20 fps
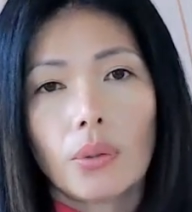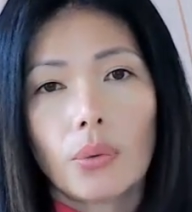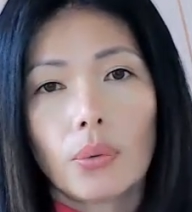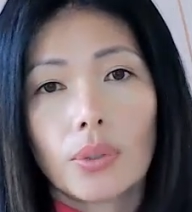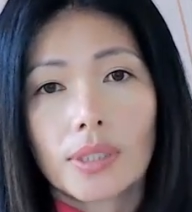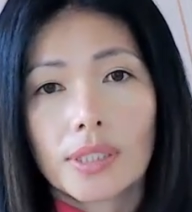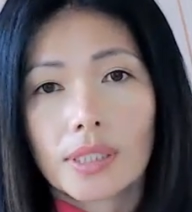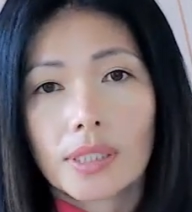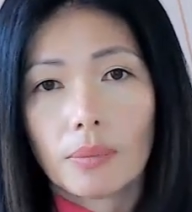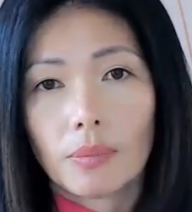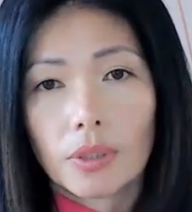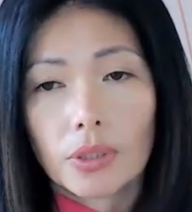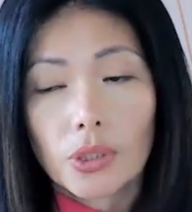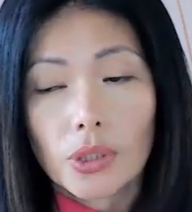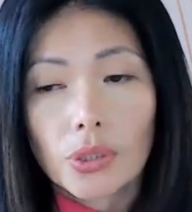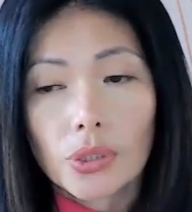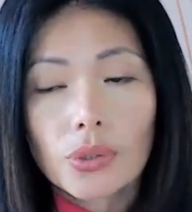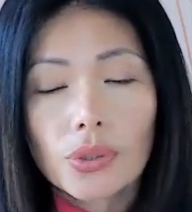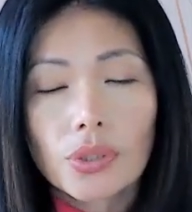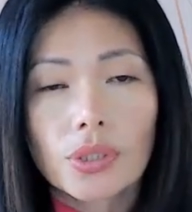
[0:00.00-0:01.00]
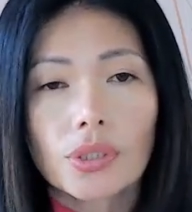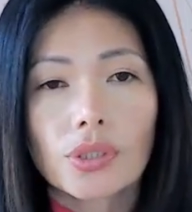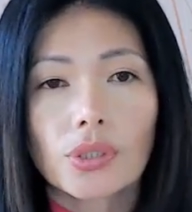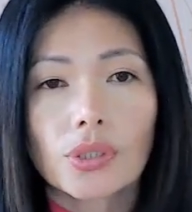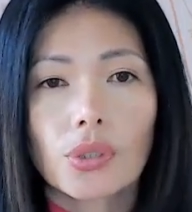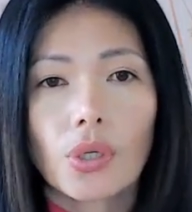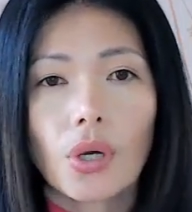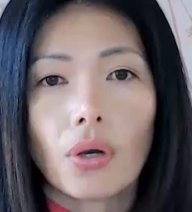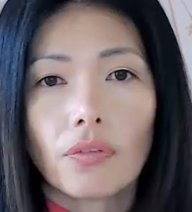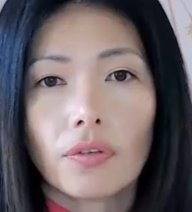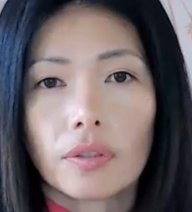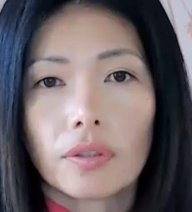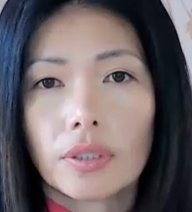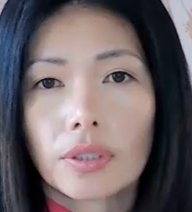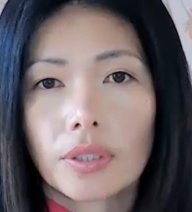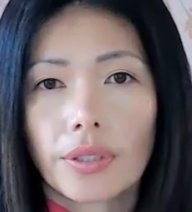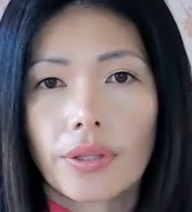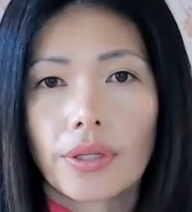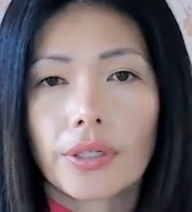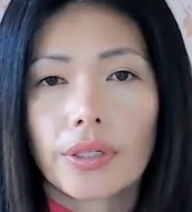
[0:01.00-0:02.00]
When someone chooses to
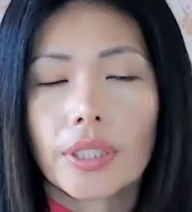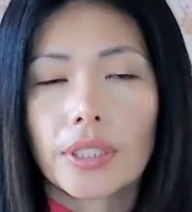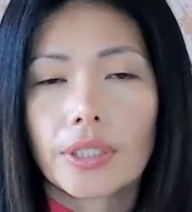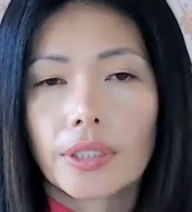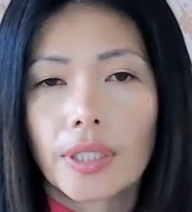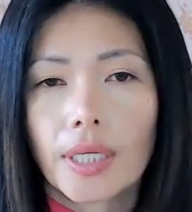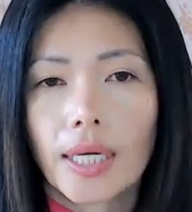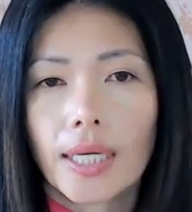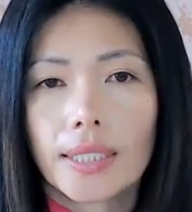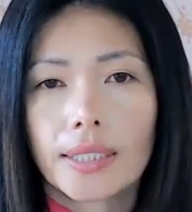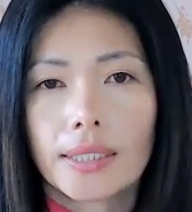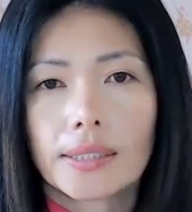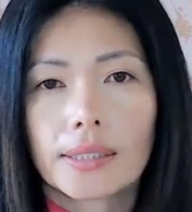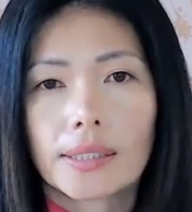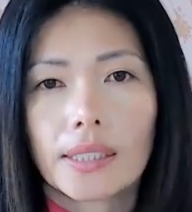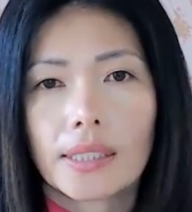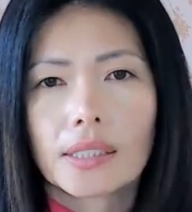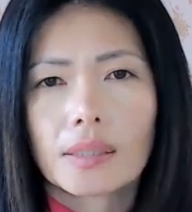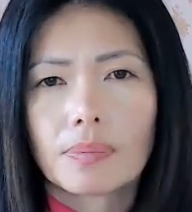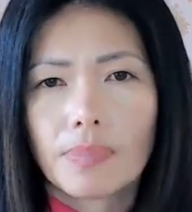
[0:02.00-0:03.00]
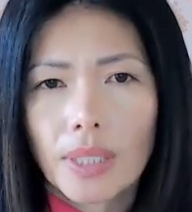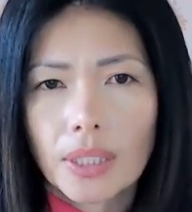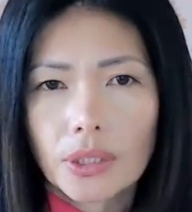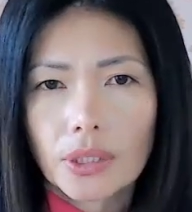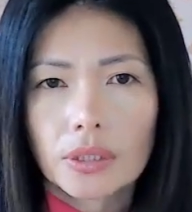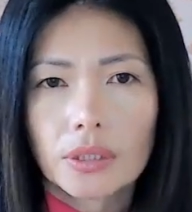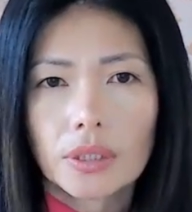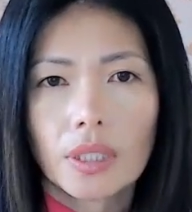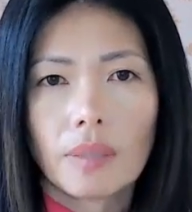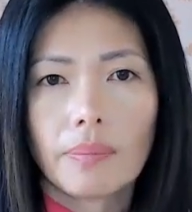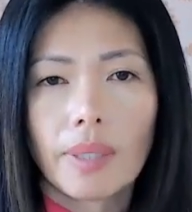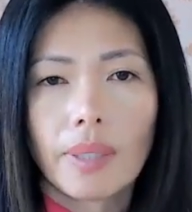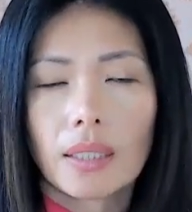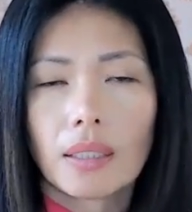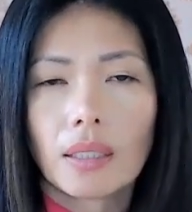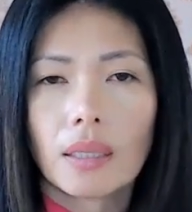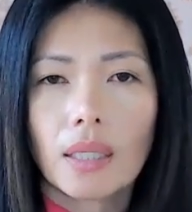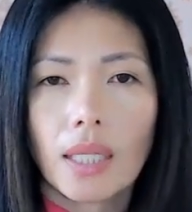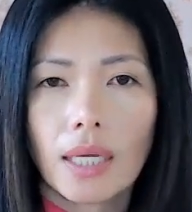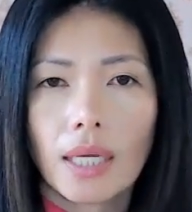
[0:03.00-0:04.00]
overlook their inner guidance, especially about a
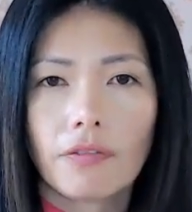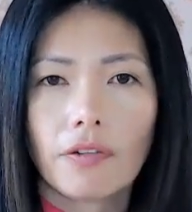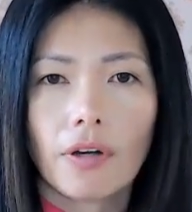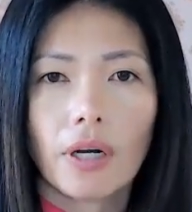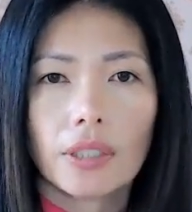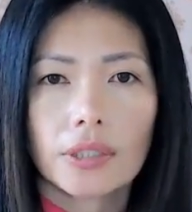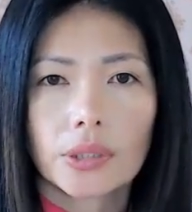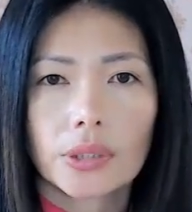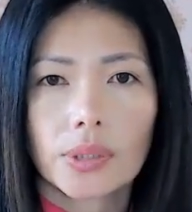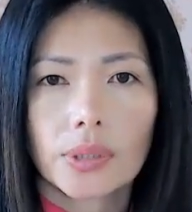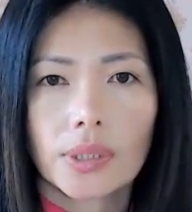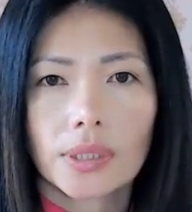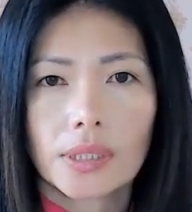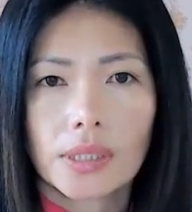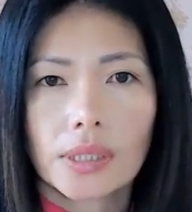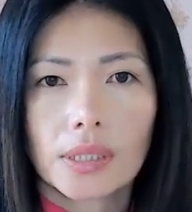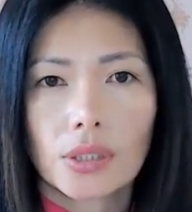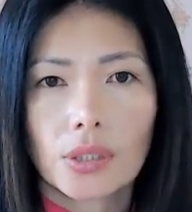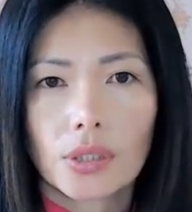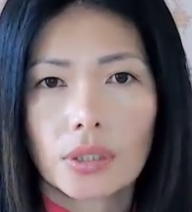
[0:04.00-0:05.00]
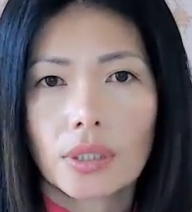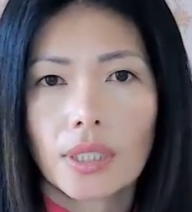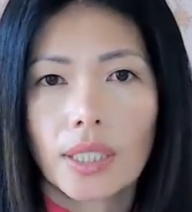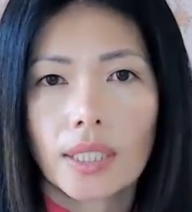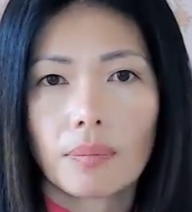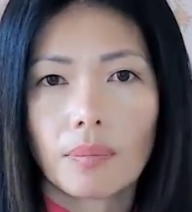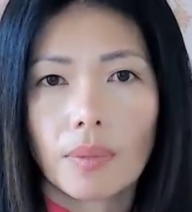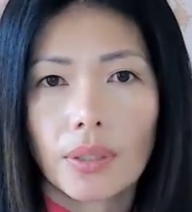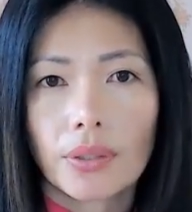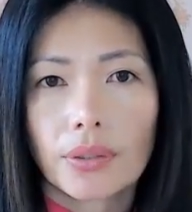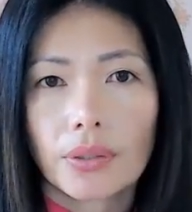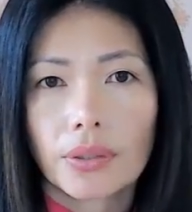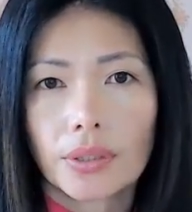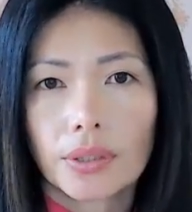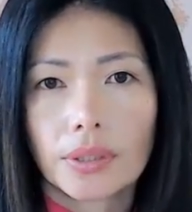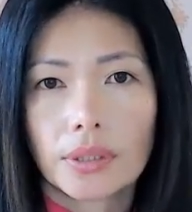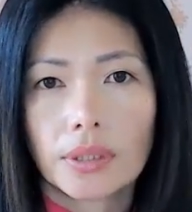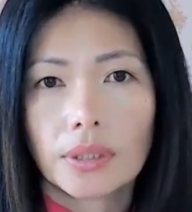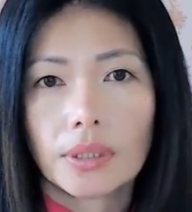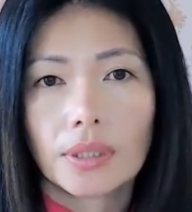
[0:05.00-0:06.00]
life-altering decision like
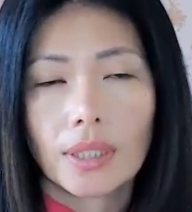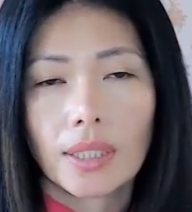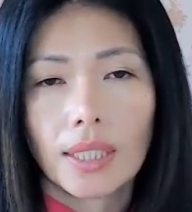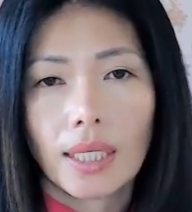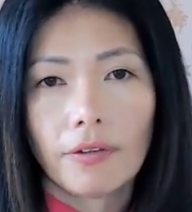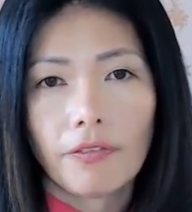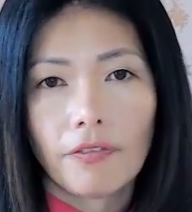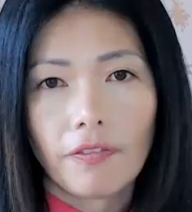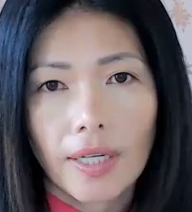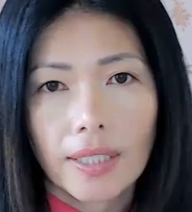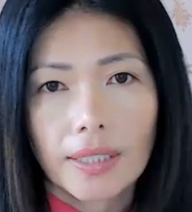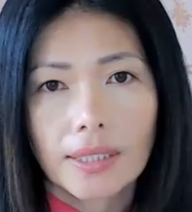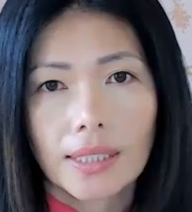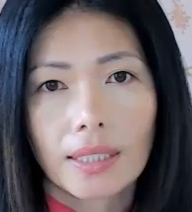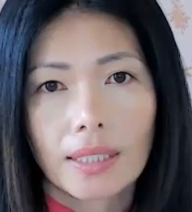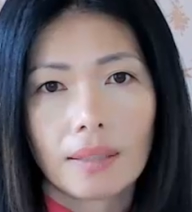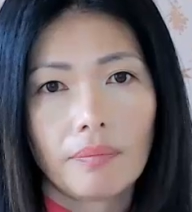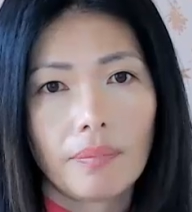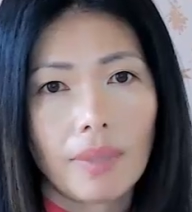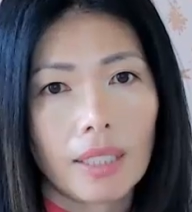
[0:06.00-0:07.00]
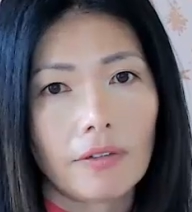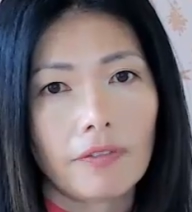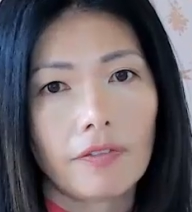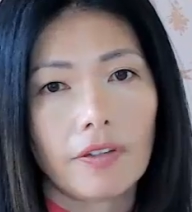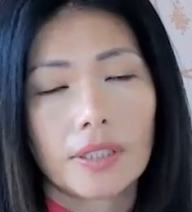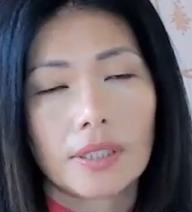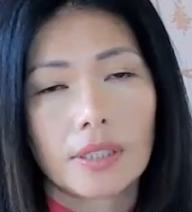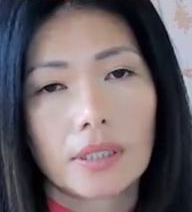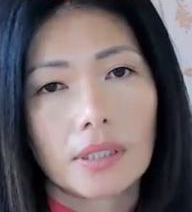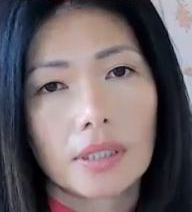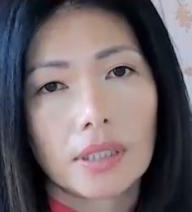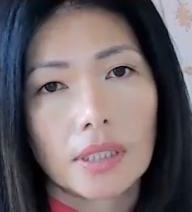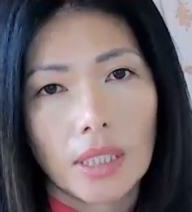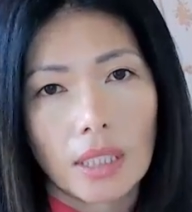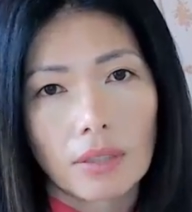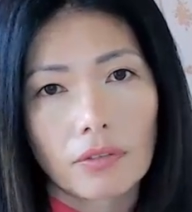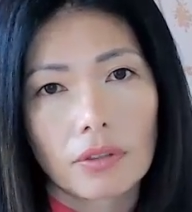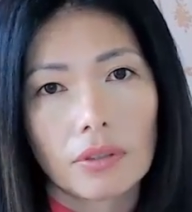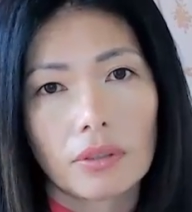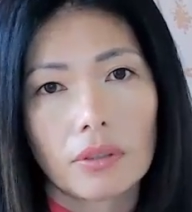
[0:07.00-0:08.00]
motherhood, the effects can manifest in
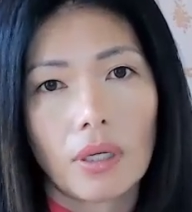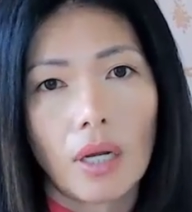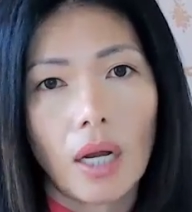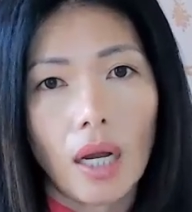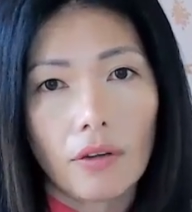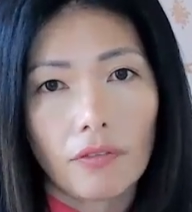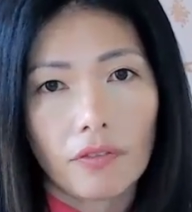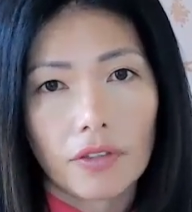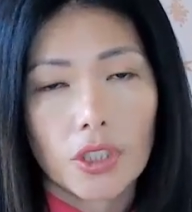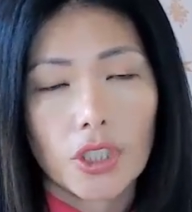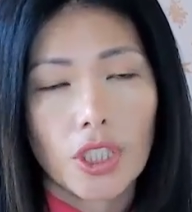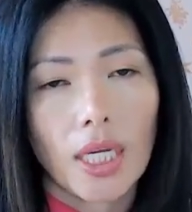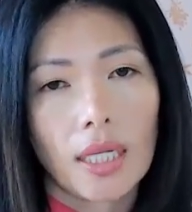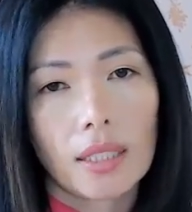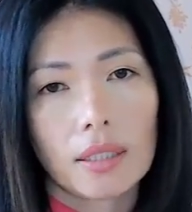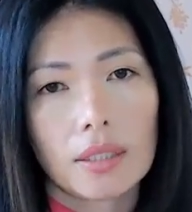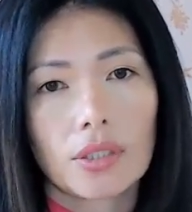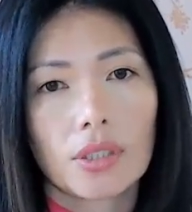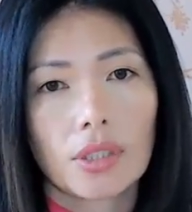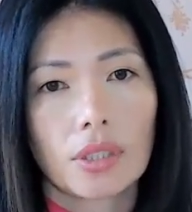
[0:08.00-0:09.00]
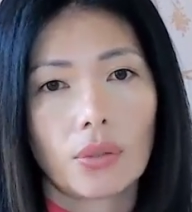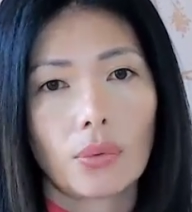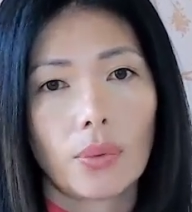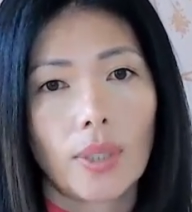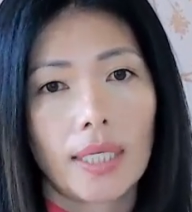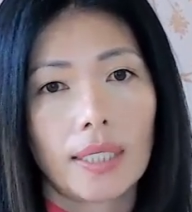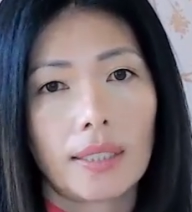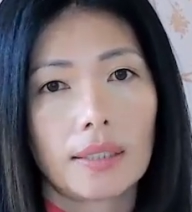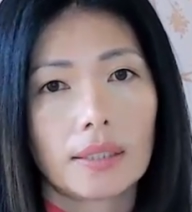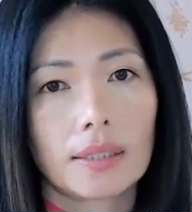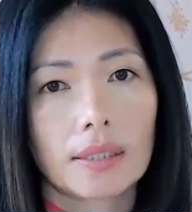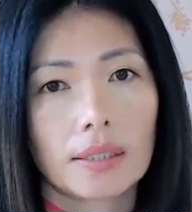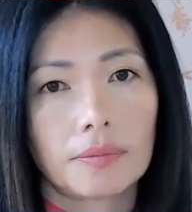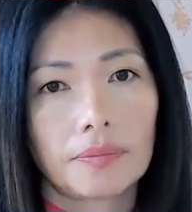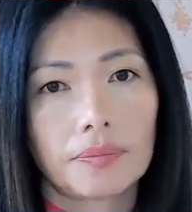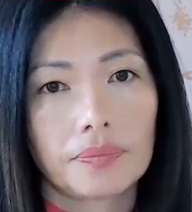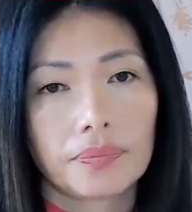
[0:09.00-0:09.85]
several, often challenging ways.